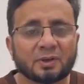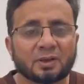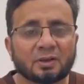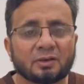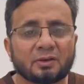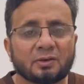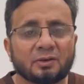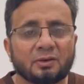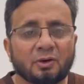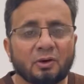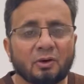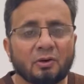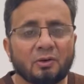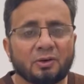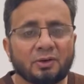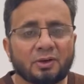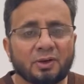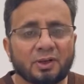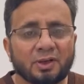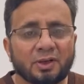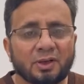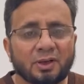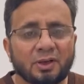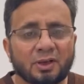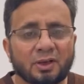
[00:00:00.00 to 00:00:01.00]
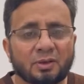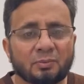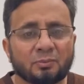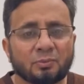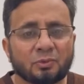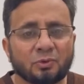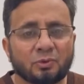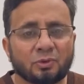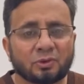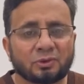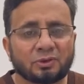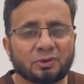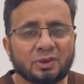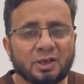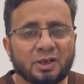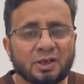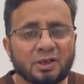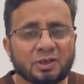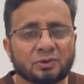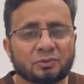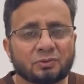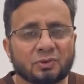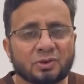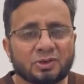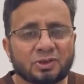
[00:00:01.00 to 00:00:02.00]
Don't take more than
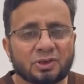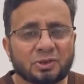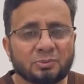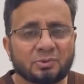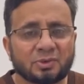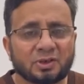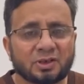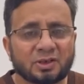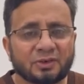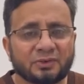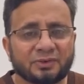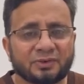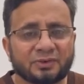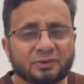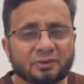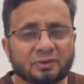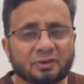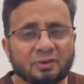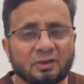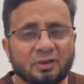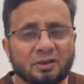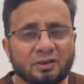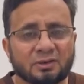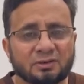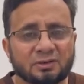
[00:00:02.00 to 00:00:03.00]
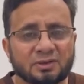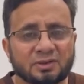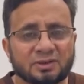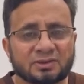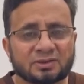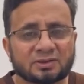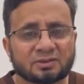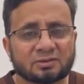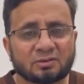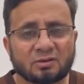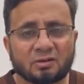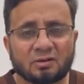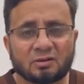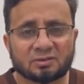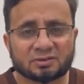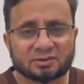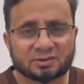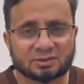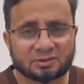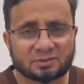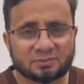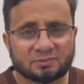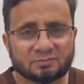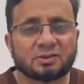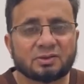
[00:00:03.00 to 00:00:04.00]
20 minutes on this
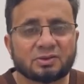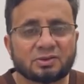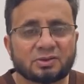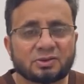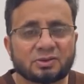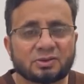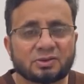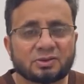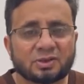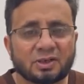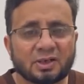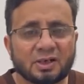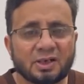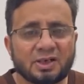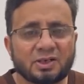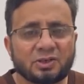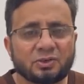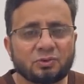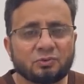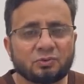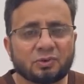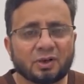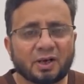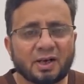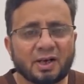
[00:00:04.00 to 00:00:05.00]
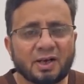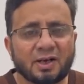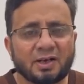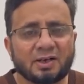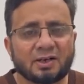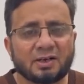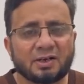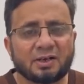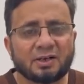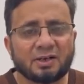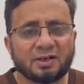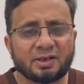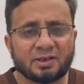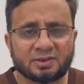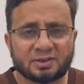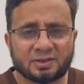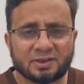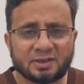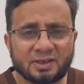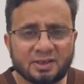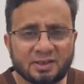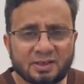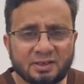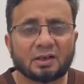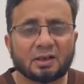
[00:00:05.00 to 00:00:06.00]
task. Try to write
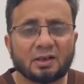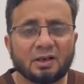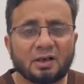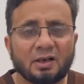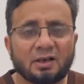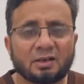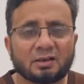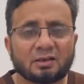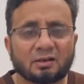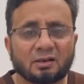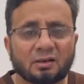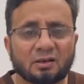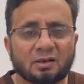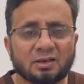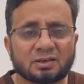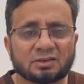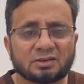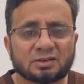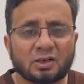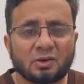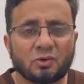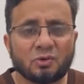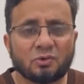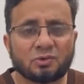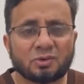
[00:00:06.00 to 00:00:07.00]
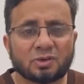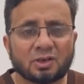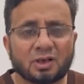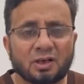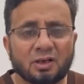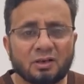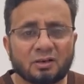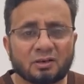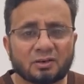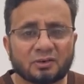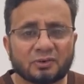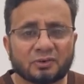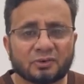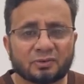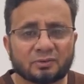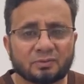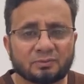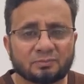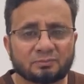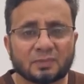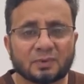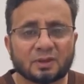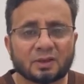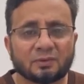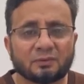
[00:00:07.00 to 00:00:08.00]
neatly and cross out errors
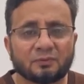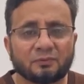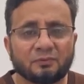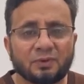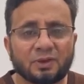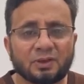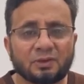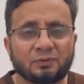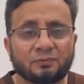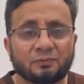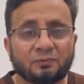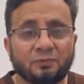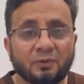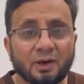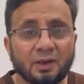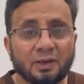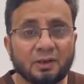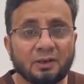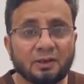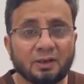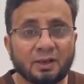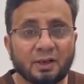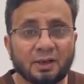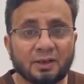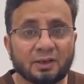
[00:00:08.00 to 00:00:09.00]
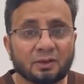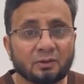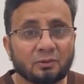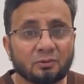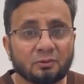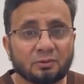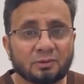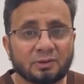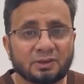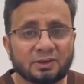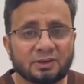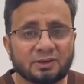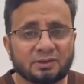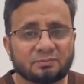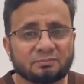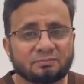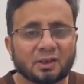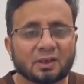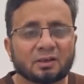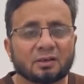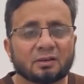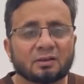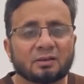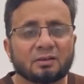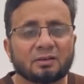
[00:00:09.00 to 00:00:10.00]
with one line only.
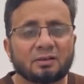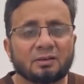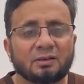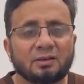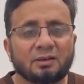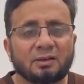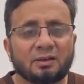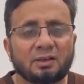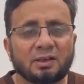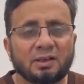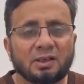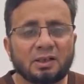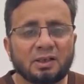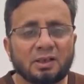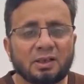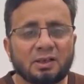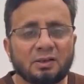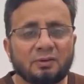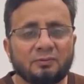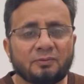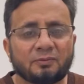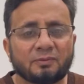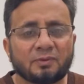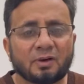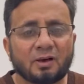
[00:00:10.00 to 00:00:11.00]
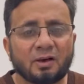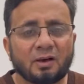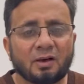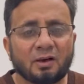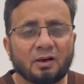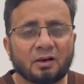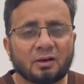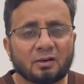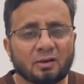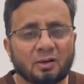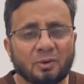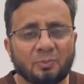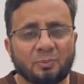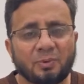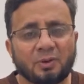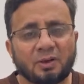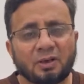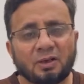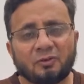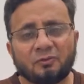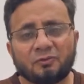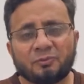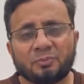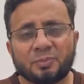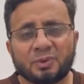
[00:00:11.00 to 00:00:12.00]
Leave a couple
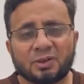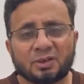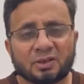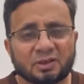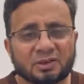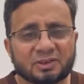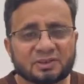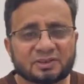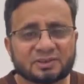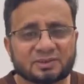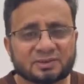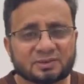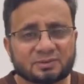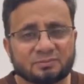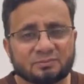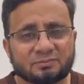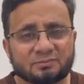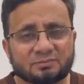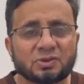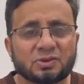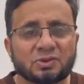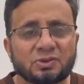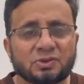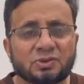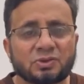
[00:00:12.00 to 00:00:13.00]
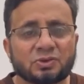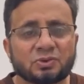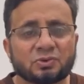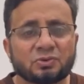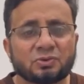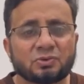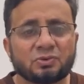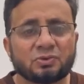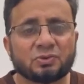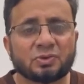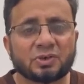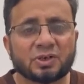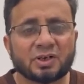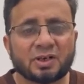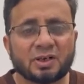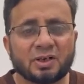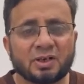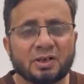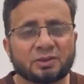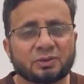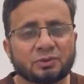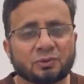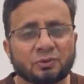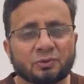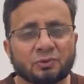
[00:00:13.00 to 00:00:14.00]
of minutes to
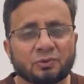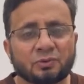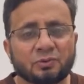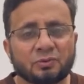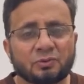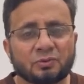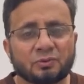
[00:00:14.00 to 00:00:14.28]
read through